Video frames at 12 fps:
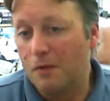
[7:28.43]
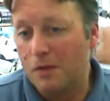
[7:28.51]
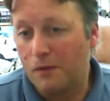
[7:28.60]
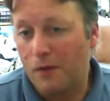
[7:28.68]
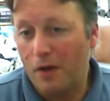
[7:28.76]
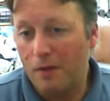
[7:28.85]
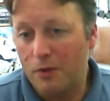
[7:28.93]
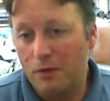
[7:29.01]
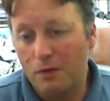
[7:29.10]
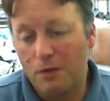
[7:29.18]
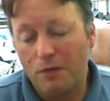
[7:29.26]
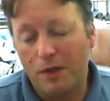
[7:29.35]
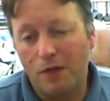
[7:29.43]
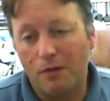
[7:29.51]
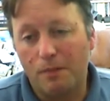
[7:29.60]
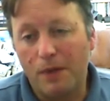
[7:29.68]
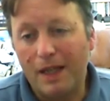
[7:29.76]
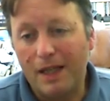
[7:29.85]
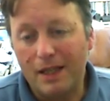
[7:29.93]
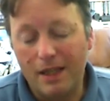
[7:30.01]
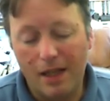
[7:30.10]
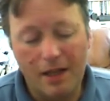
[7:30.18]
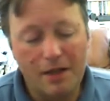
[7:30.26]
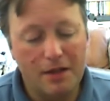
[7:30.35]
was a fight between which one I would pick in
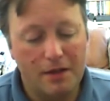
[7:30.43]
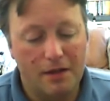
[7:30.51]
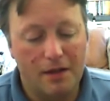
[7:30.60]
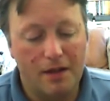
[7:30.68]
the end,